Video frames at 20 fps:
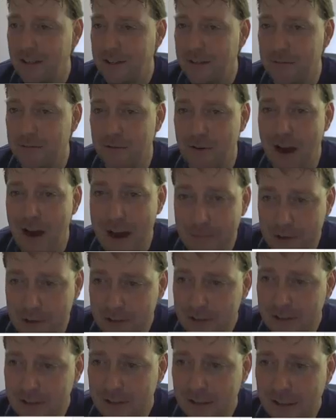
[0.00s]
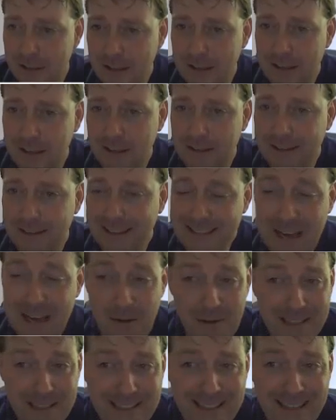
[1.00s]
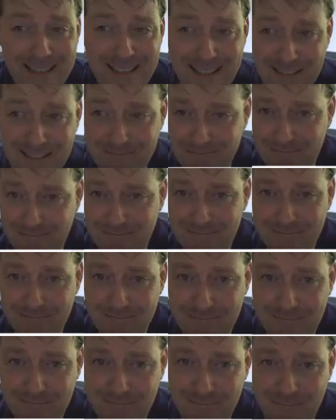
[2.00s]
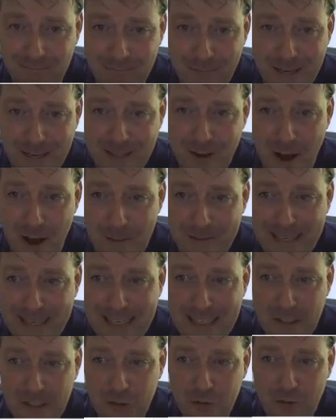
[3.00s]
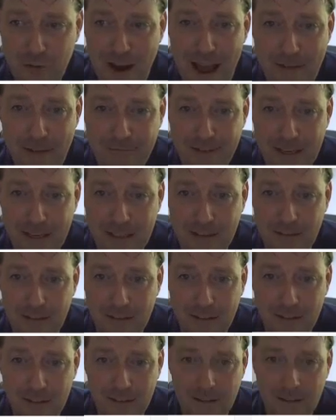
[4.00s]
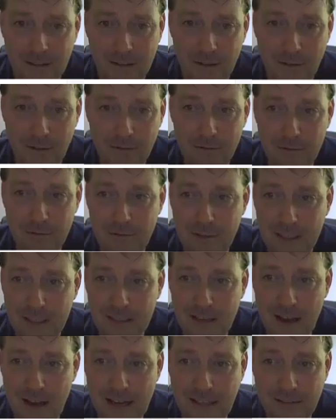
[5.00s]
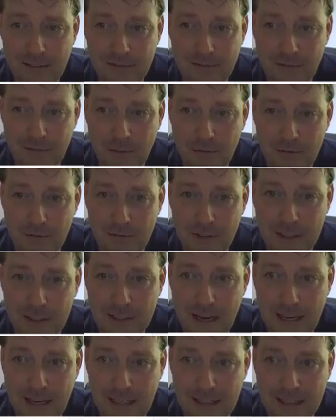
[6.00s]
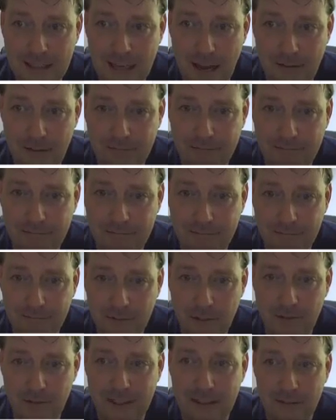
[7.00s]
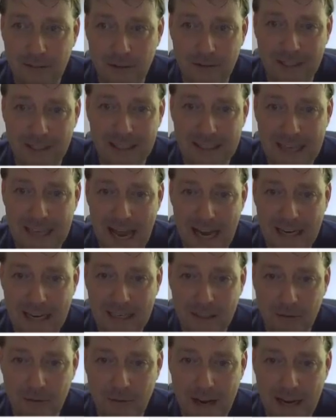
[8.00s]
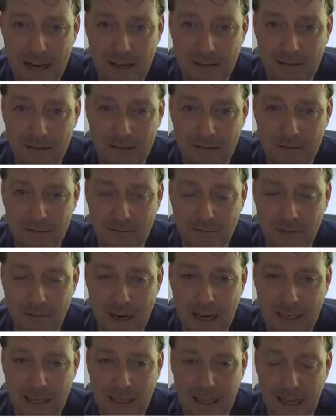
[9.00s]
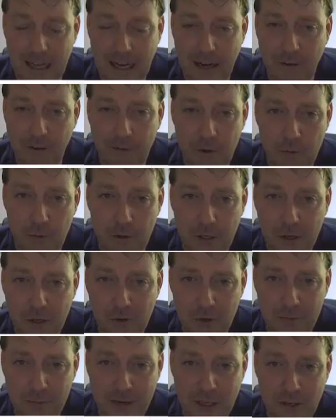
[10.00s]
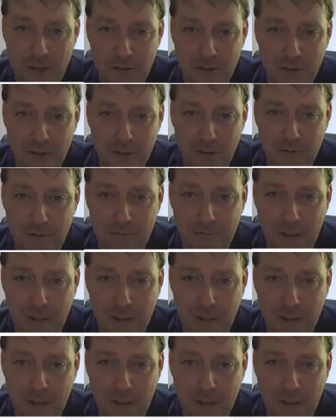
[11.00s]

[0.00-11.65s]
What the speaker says: subscribers. That's how I did it, by dominating traffic through this kind of stuff, doing exactly the way I did it. Like if you were to go to my YouTube